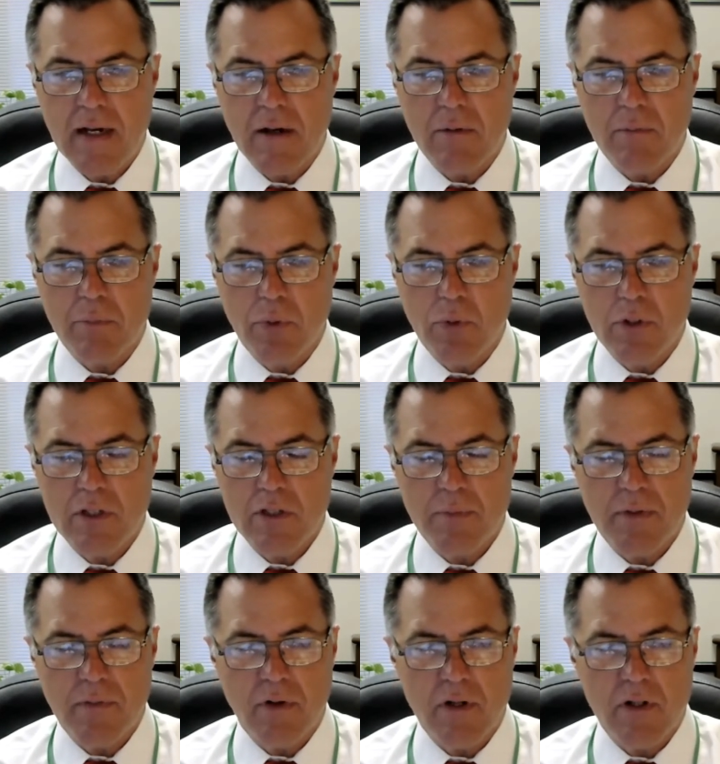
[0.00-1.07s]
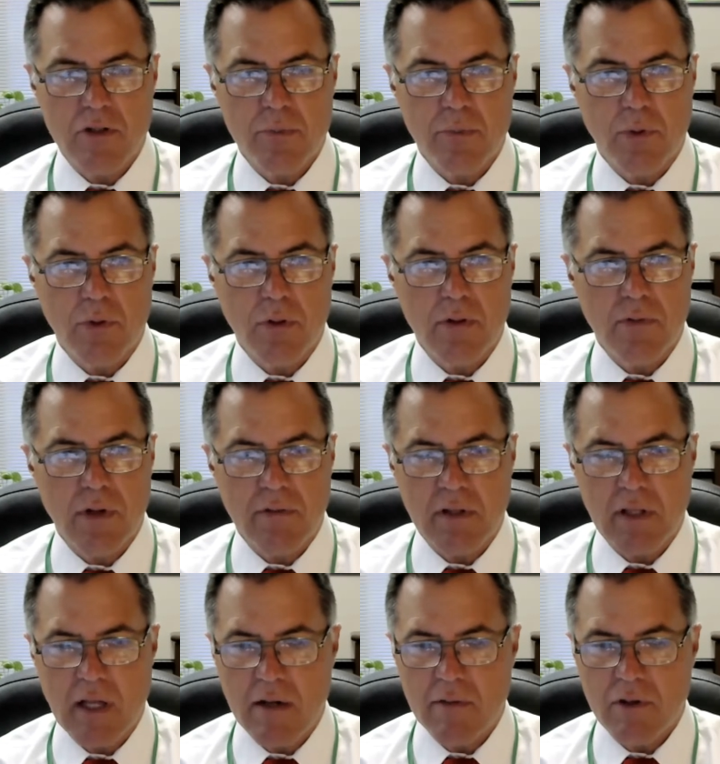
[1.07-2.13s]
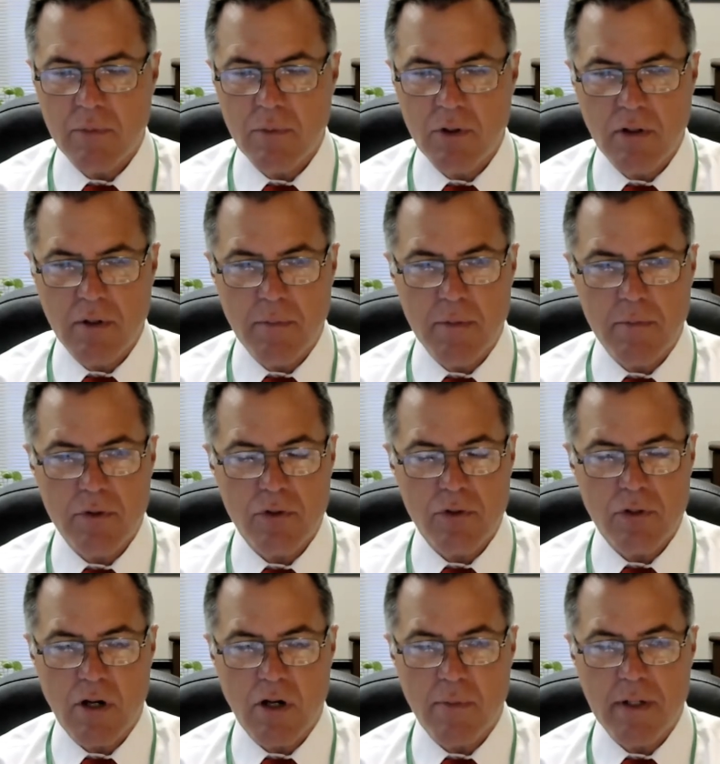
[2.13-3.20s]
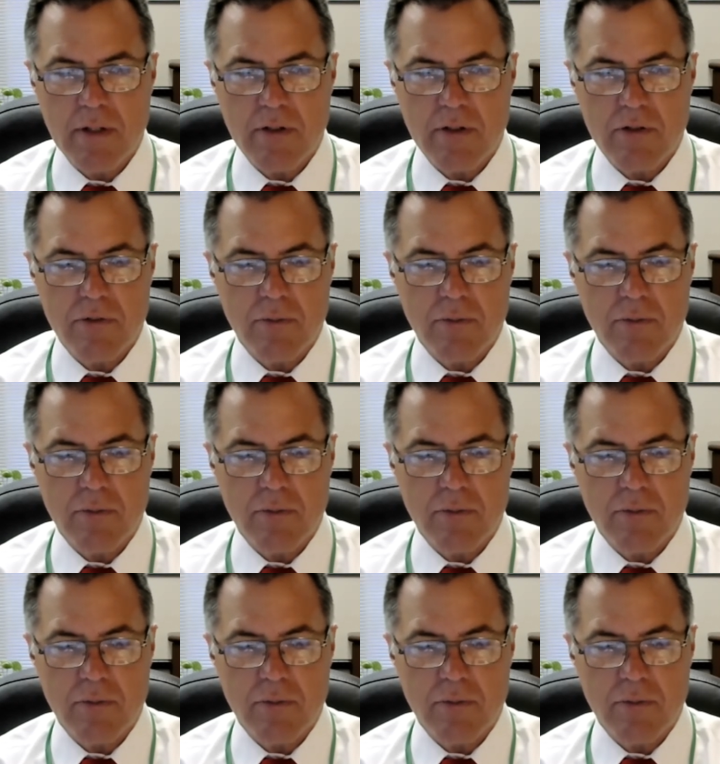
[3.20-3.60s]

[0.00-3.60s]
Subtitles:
Our board has been very supportive. We have a lot of community members who talk about